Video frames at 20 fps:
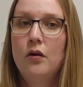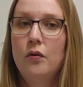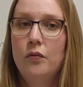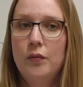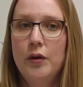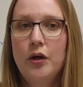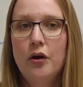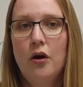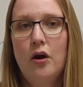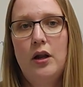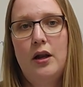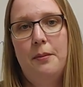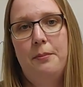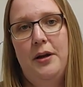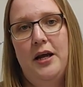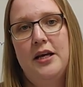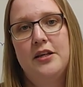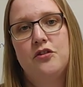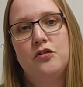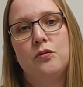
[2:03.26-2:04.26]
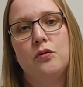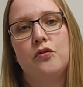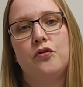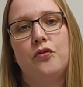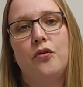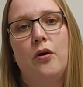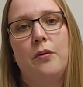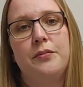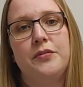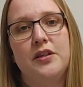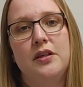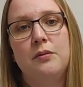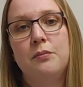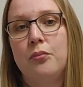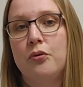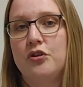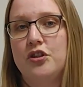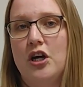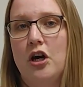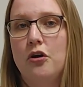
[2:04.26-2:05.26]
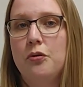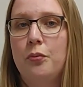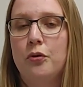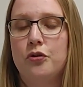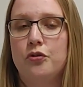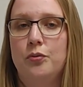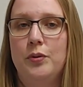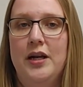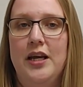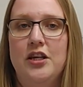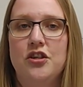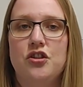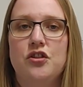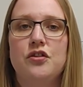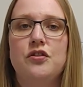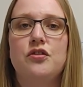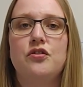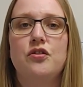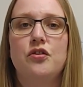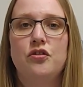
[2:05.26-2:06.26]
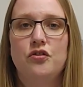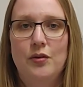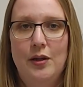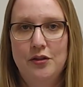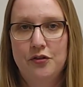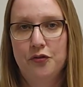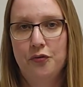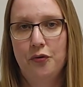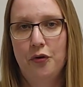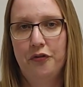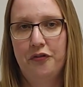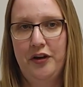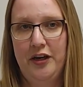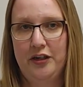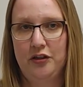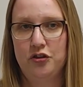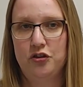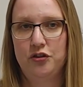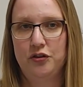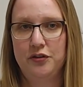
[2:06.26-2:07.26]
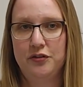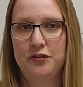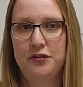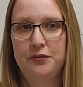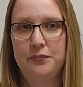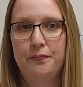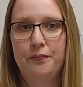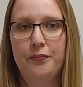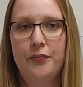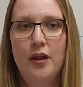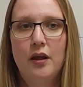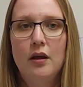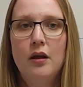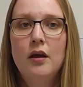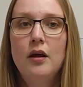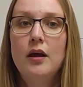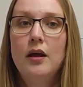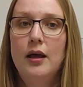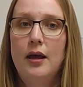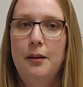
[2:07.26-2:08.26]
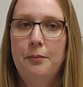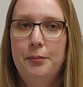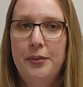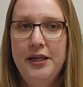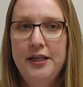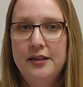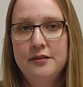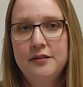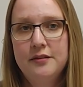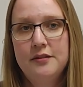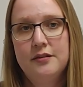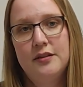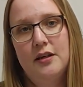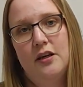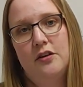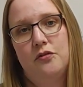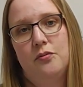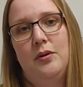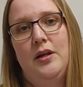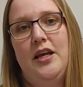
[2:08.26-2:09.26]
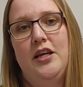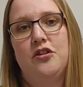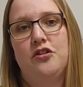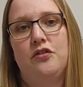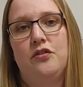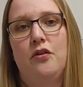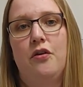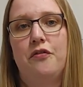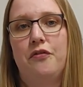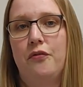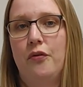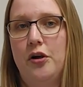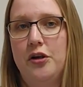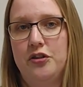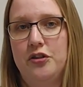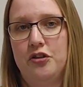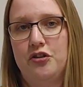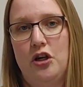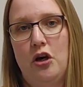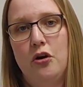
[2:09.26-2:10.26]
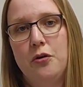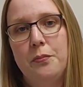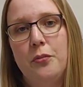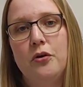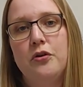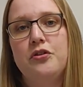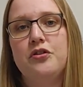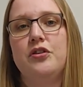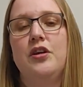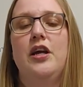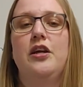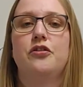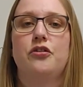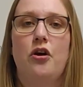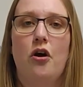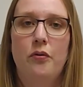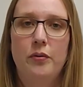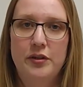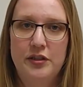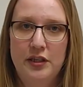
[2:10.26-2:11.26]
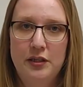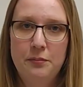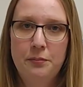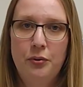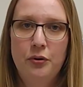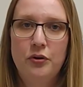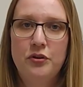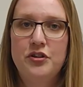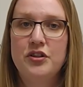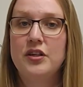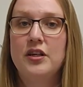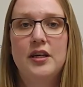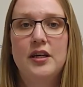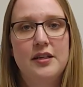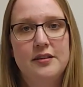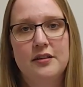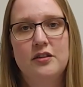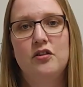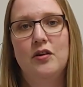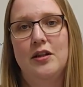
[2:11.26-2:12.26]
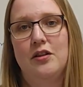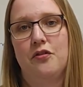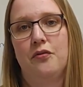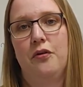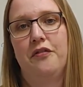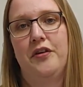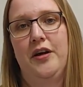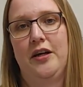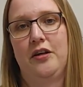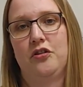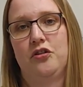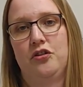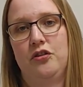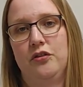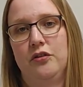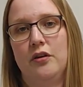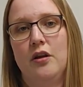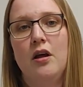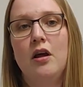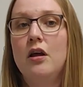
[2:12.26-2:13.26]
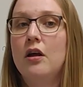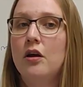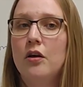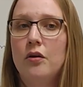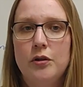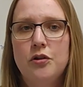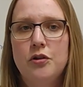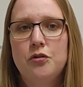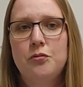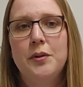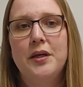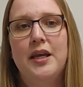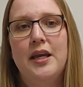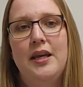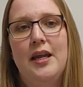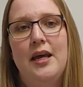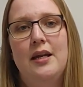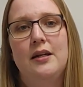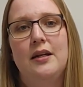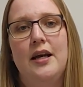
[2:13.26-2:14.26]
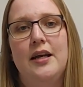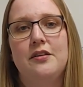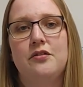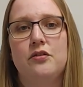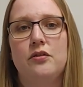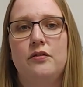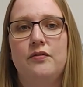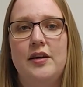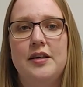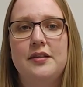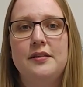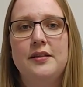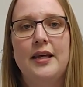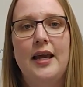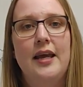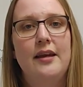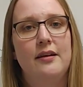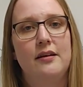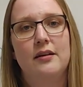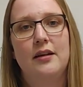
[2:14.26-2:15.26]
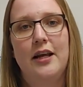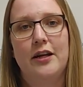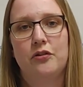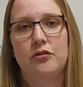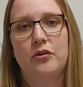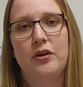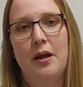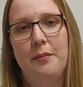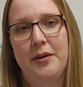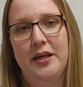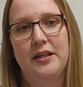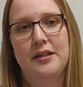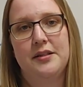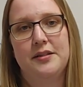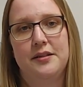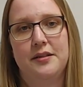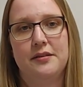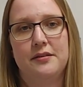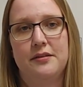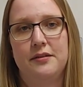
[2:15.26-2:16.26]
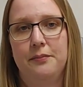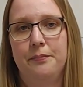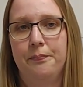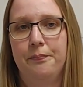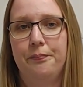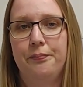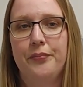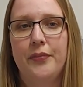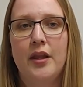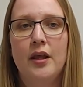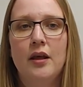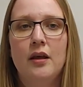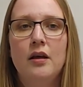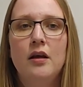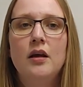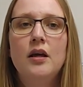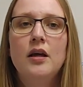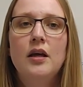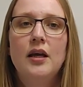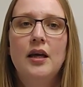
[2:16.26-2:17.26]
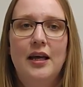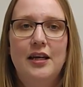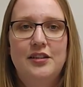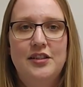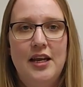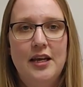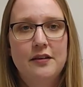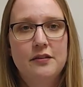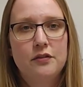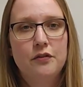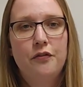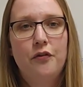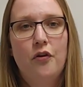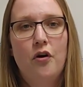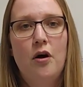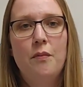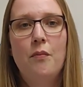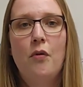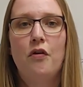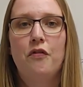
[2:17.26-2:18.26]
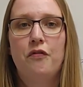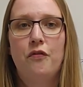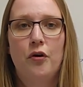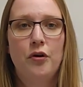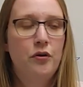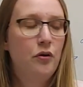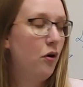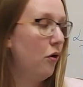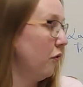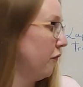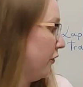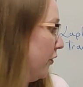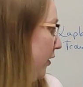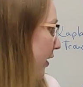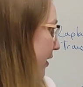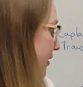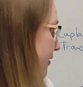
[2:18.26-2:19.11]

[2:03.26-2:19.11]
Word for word: We call Laplace transformed input-output relations transfer functions. Impedance, as relation of voltage output and current input, is a transfer function, which we can analyze to investigate an electrochemical system. It takes the form of 1 over